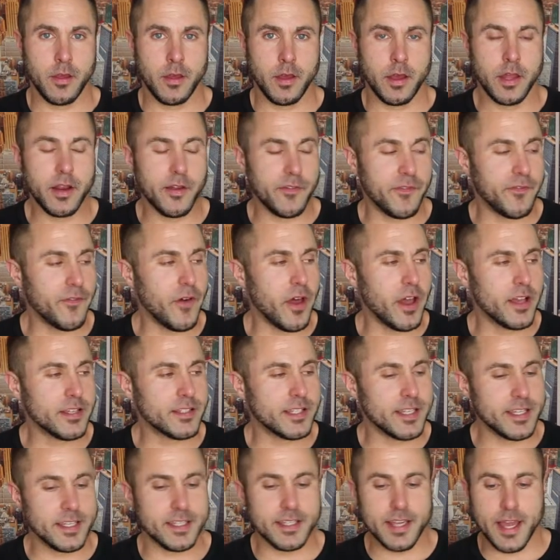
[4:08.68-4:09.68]
And at
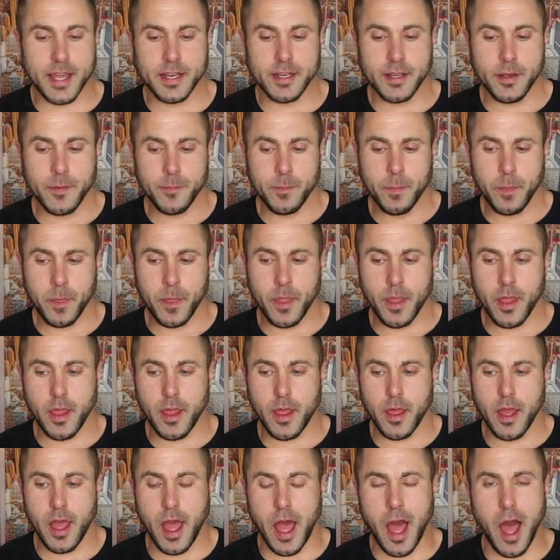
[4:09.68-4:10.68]
first he said,
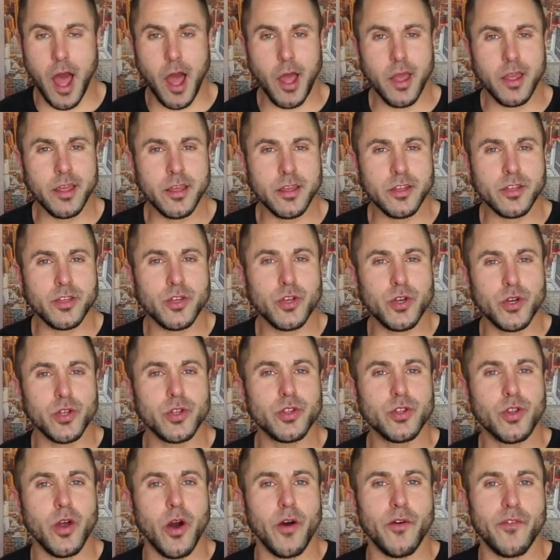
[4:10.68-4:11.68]
"I
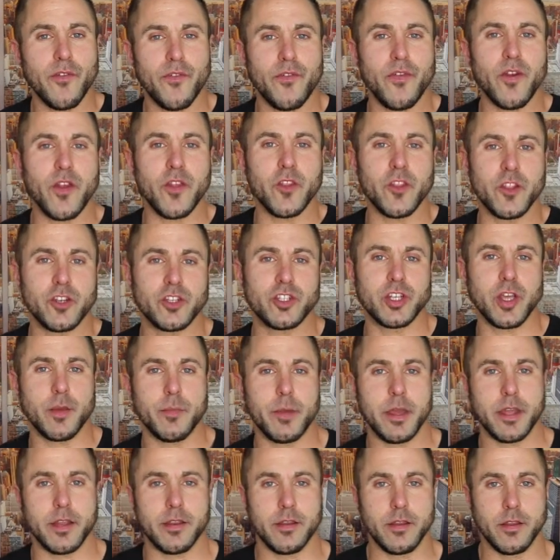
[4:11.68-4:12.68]
could not fit the gym
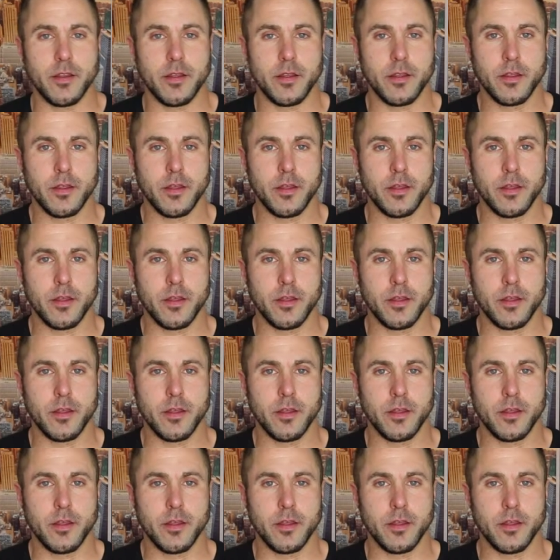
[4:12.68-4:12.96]
in.